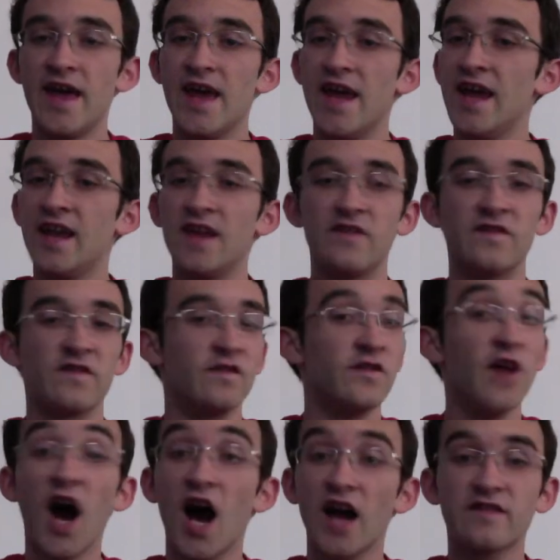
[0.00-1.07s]
it is
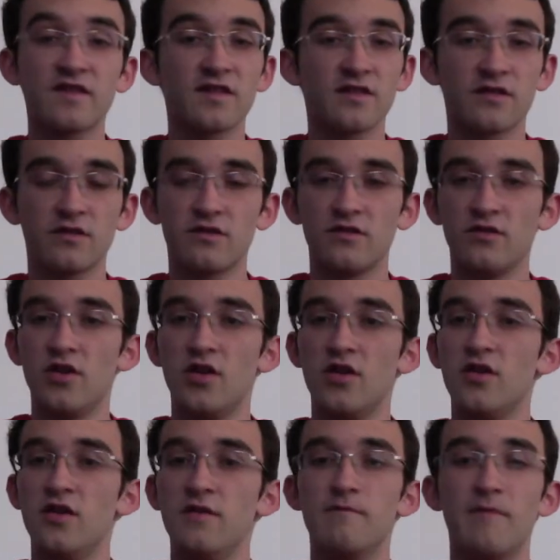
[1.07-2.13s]
not
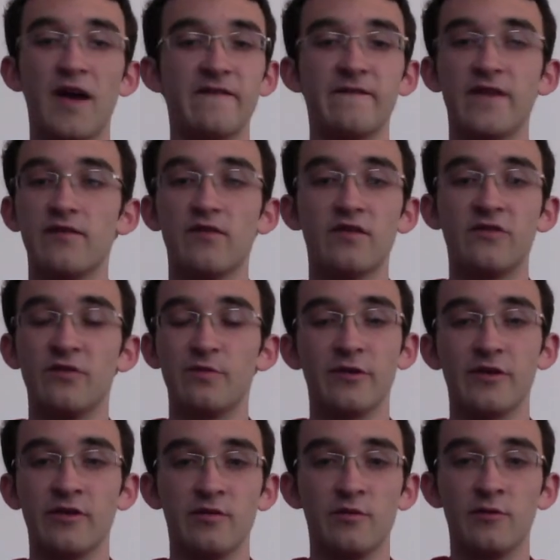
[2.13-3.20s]
my favorite
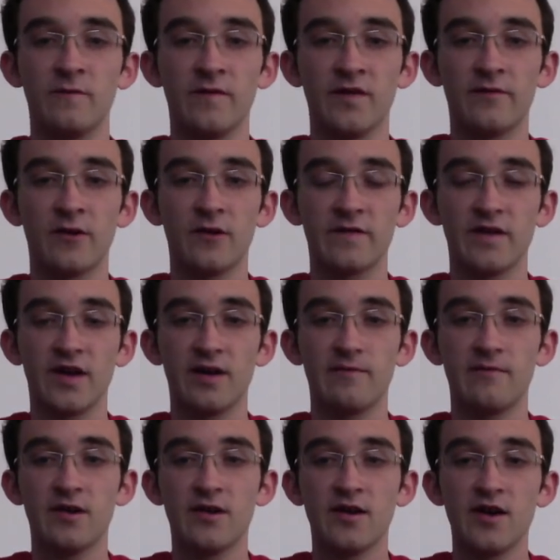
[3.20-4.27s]
superhero movie of all time.